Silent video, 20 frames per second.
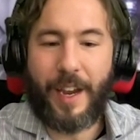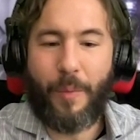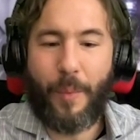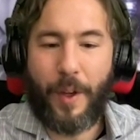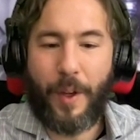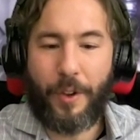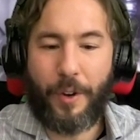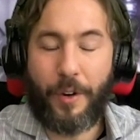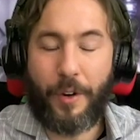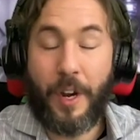
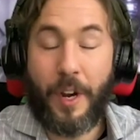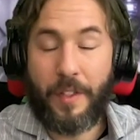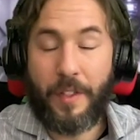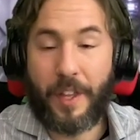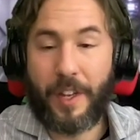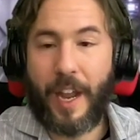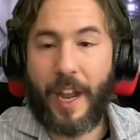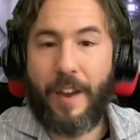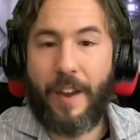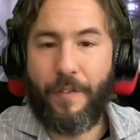whether
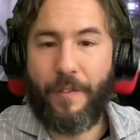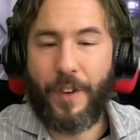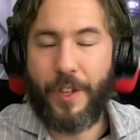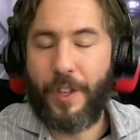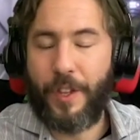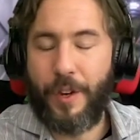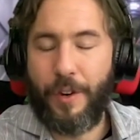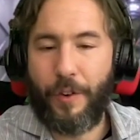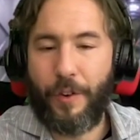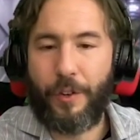the
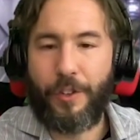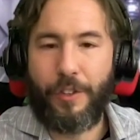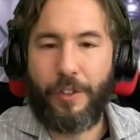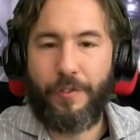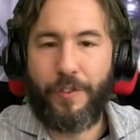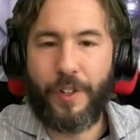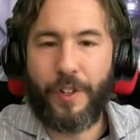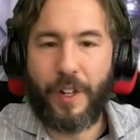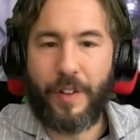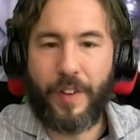universe
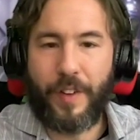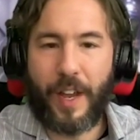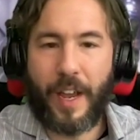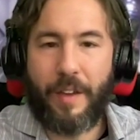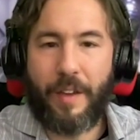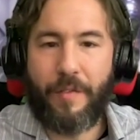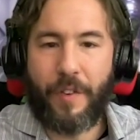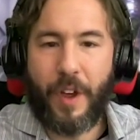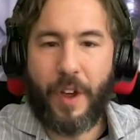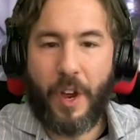is full of
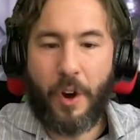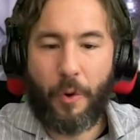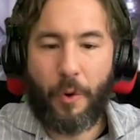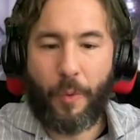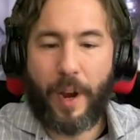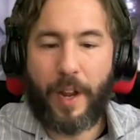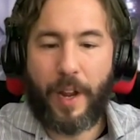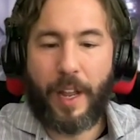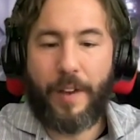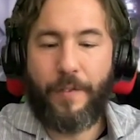life,
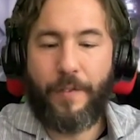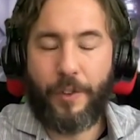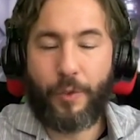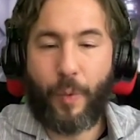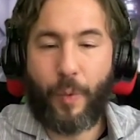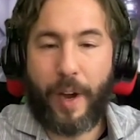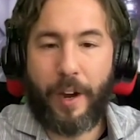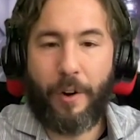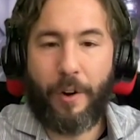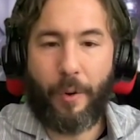life
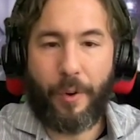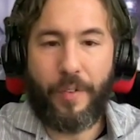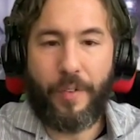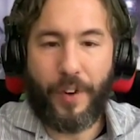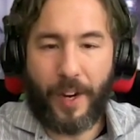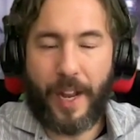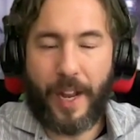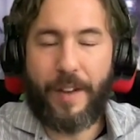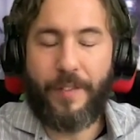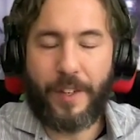is rare, or
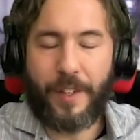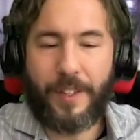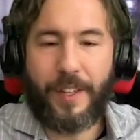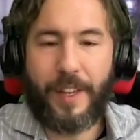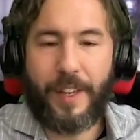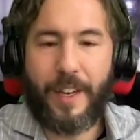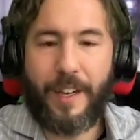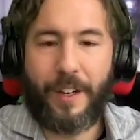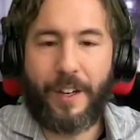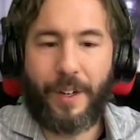even life is
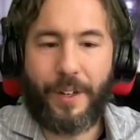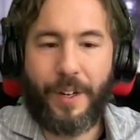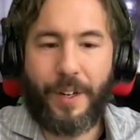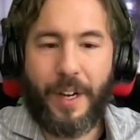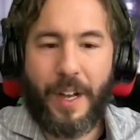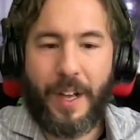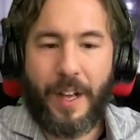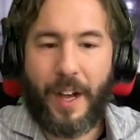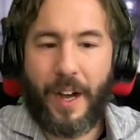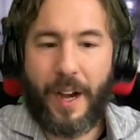singular,
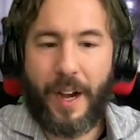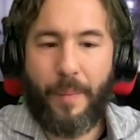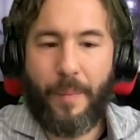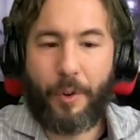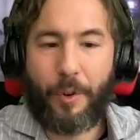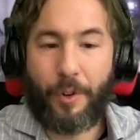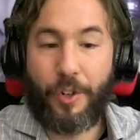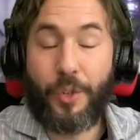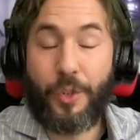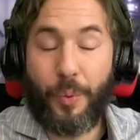
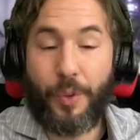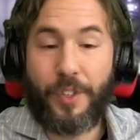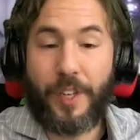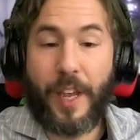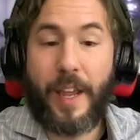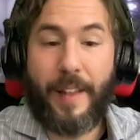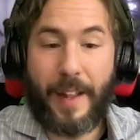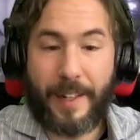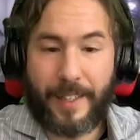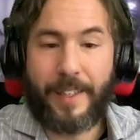the Christian will
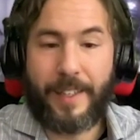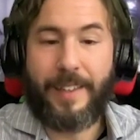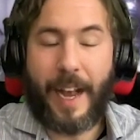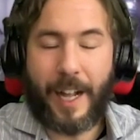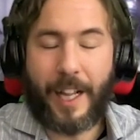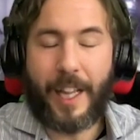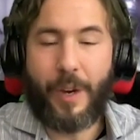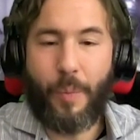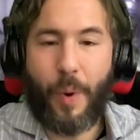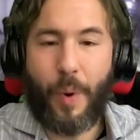say that's
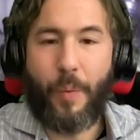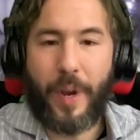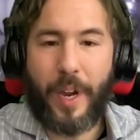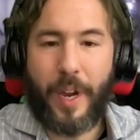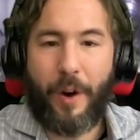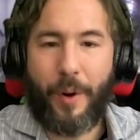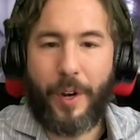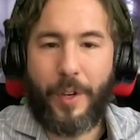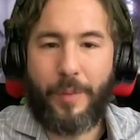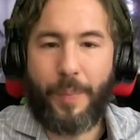exactly what
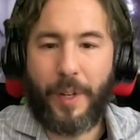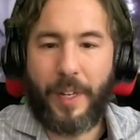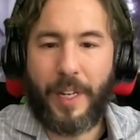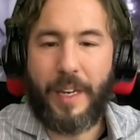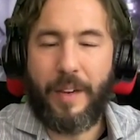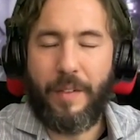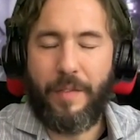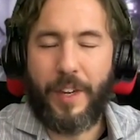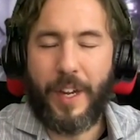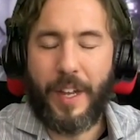we always
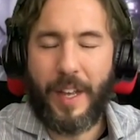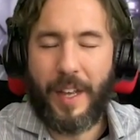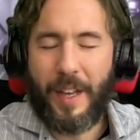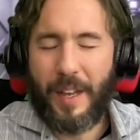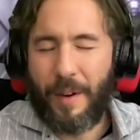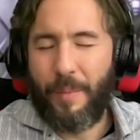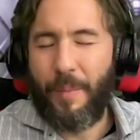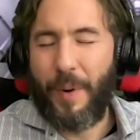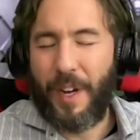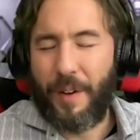believed.
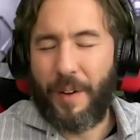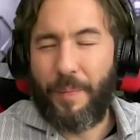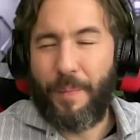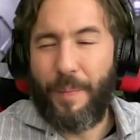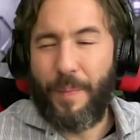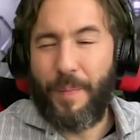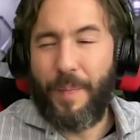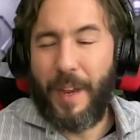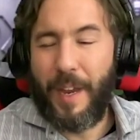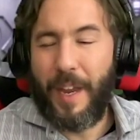
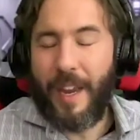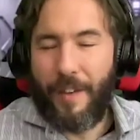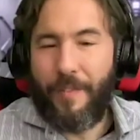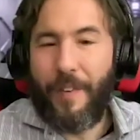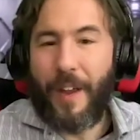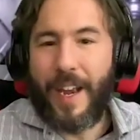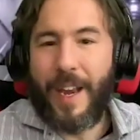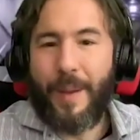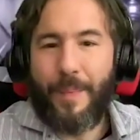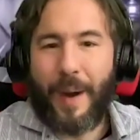Well,
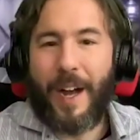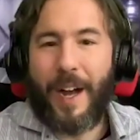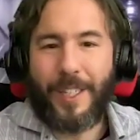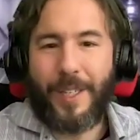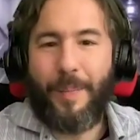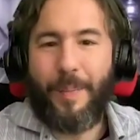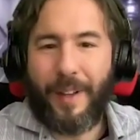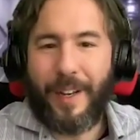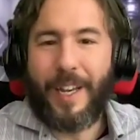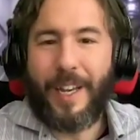if any
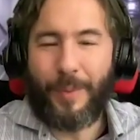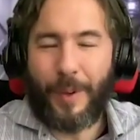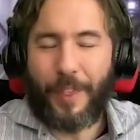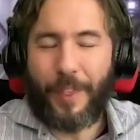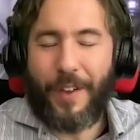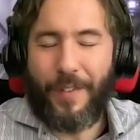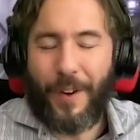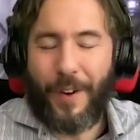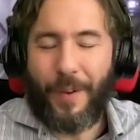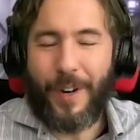possibility is
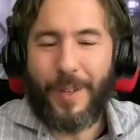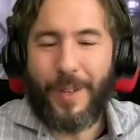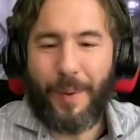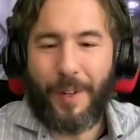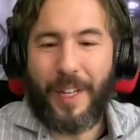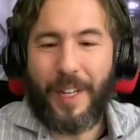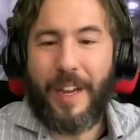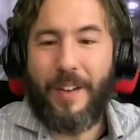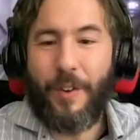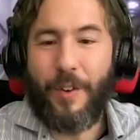what they've always
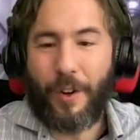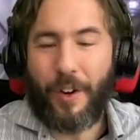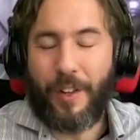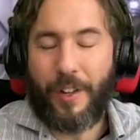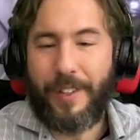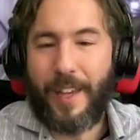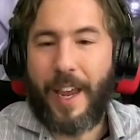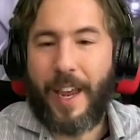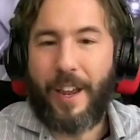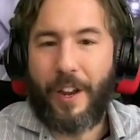believed or
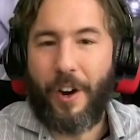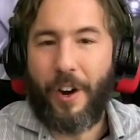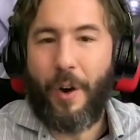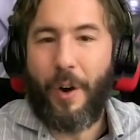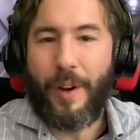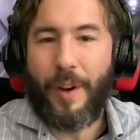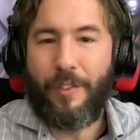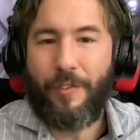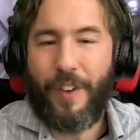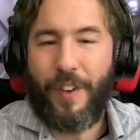can say can
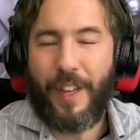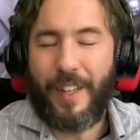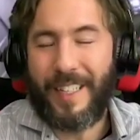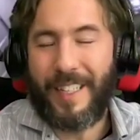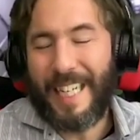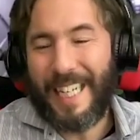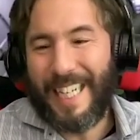always fit,